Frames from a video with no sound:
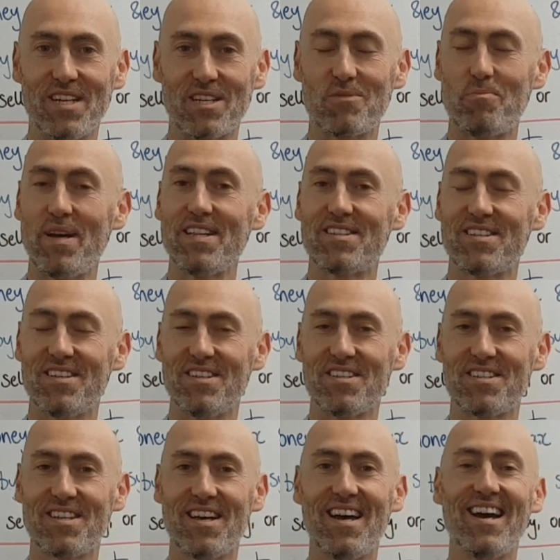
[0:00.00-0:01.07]

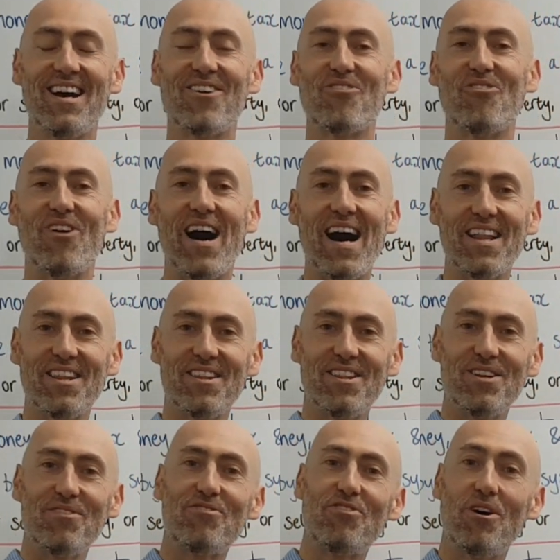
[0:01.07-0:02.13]
expenses, rather
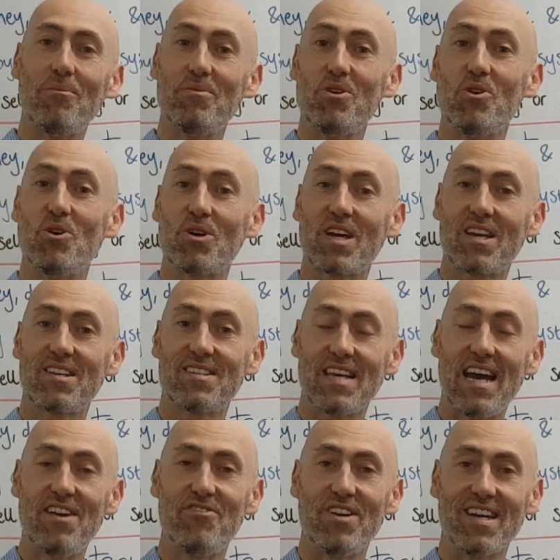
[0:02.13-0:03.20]
than from your
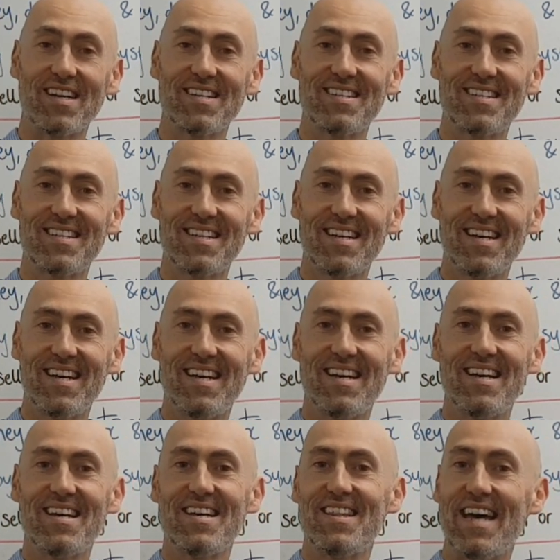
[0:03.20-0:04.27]
savings
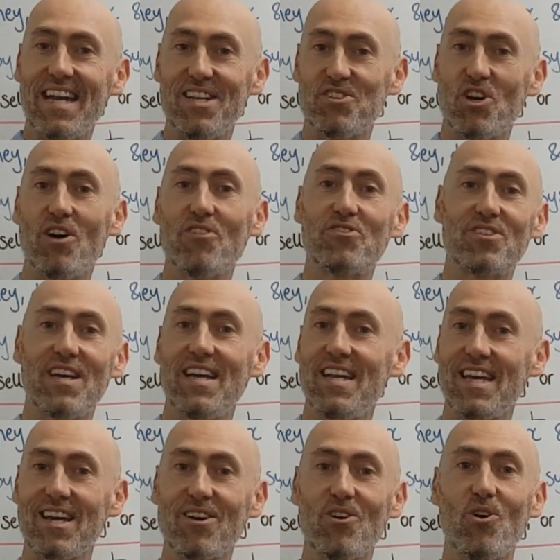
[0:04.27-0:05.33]
that is
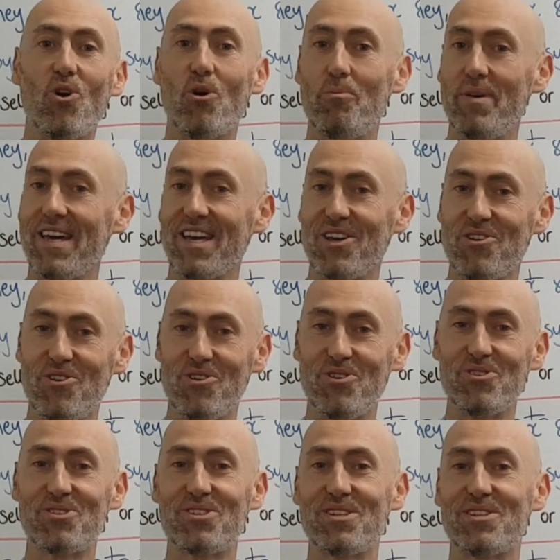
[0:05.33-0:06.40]
offsetting or being
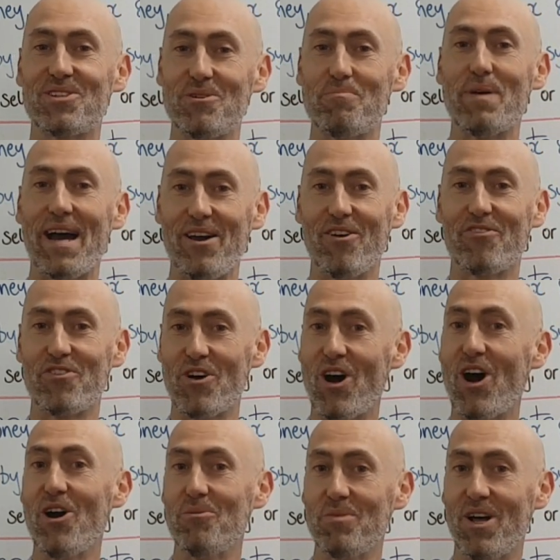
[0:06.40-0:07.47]
used to pay off your
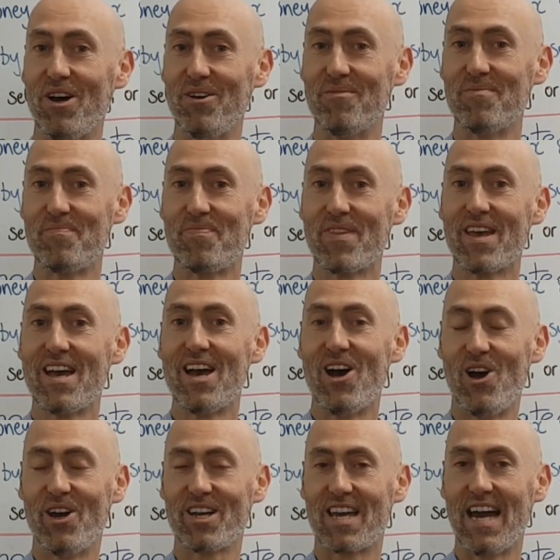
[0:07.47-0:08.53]
home loan.
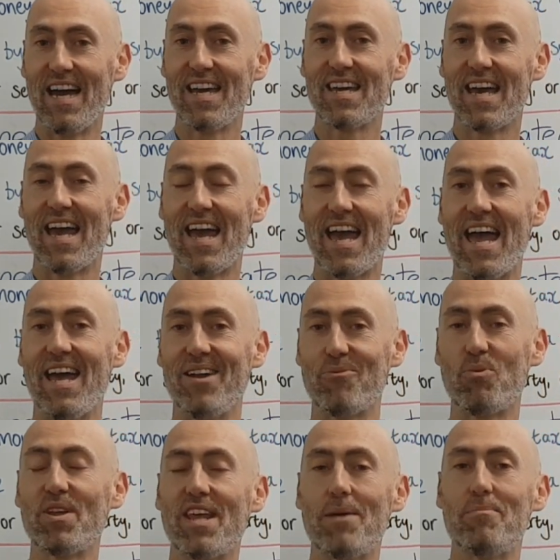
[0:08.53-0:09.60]
Okay, and
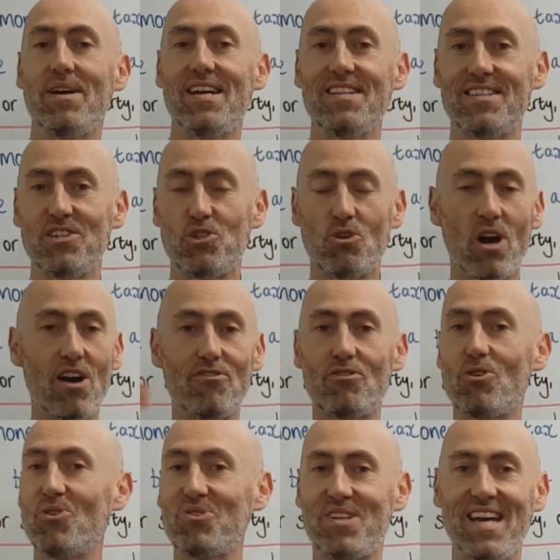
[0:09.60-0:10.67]
what that means is your
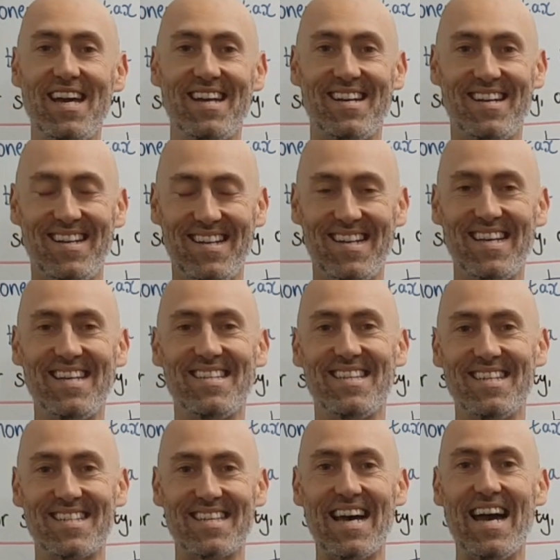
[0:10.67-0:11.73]
overall debt is
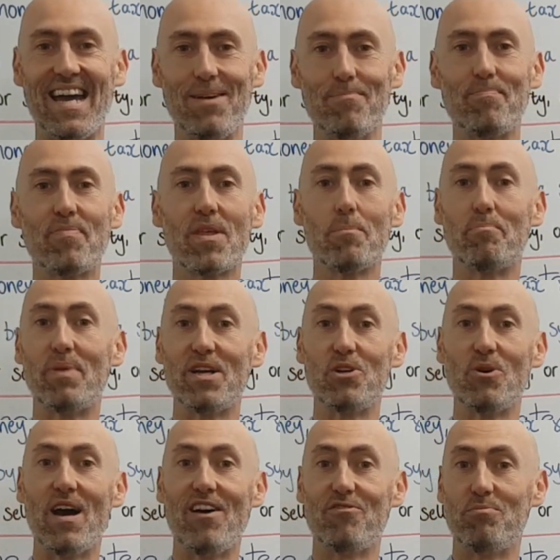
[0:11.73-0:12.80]
the same, but
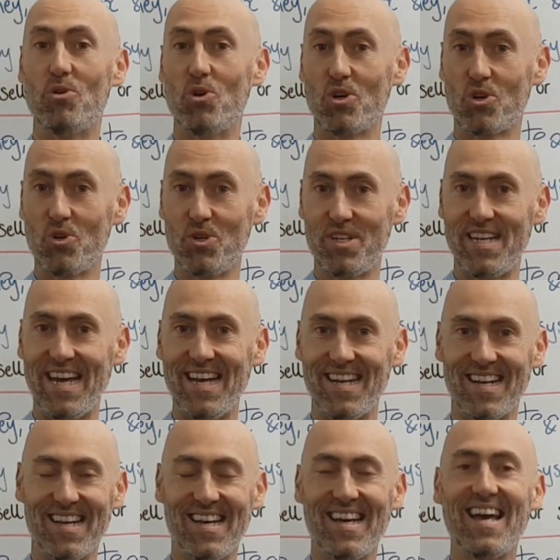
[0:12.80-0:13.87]
you have more good debt